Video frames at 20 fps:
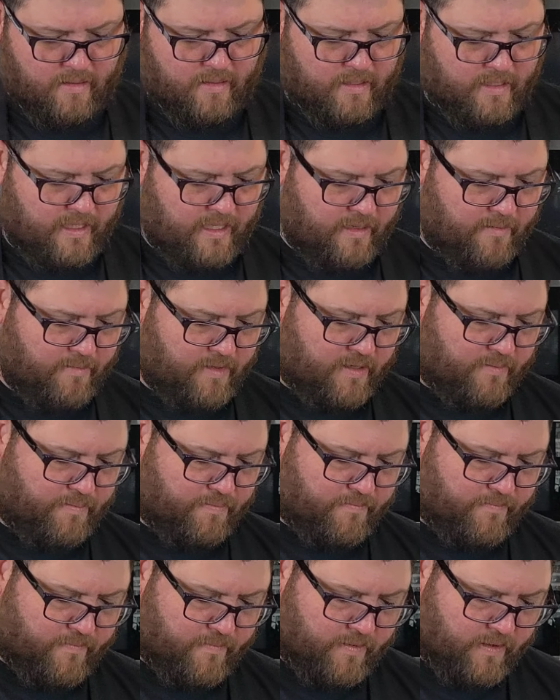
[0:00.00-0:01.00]
Then I'm going to
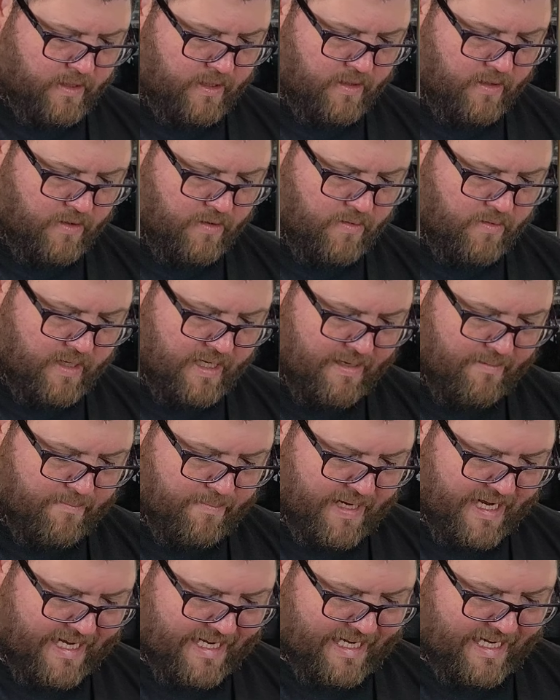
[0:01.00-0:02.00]
go
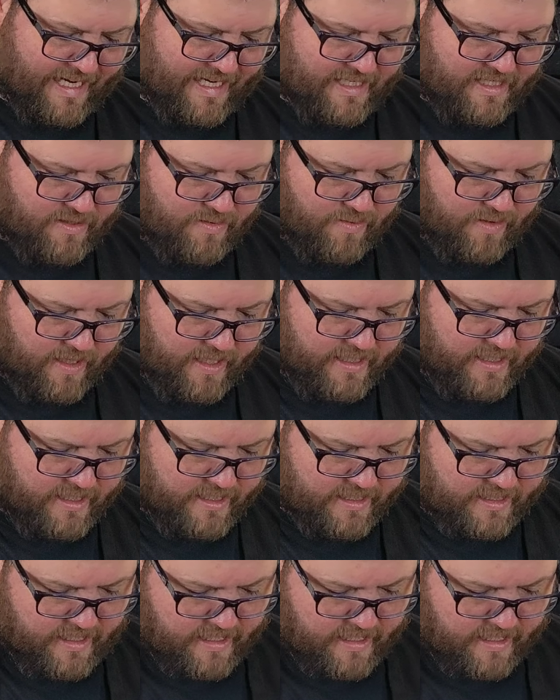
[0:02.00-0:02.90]
back into where I just